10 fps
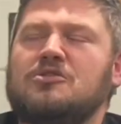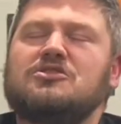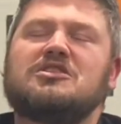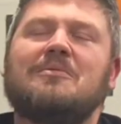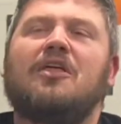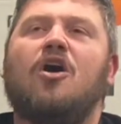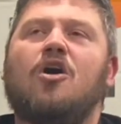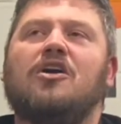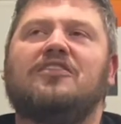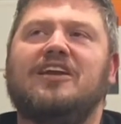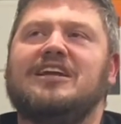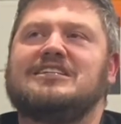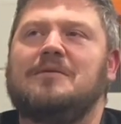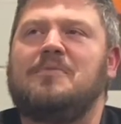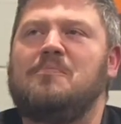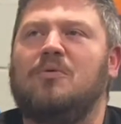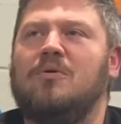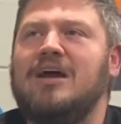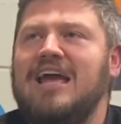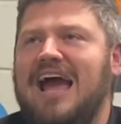Those are some of the hard things that
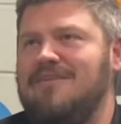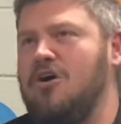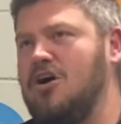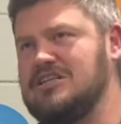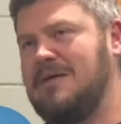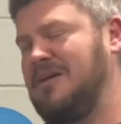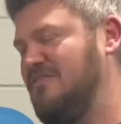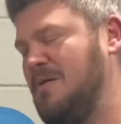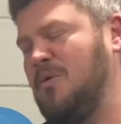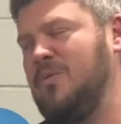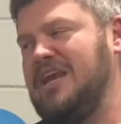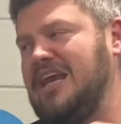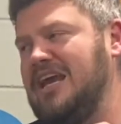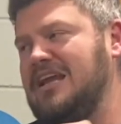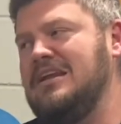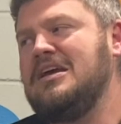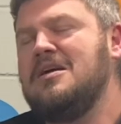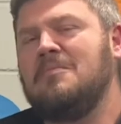people have a hard time giving up a weekend.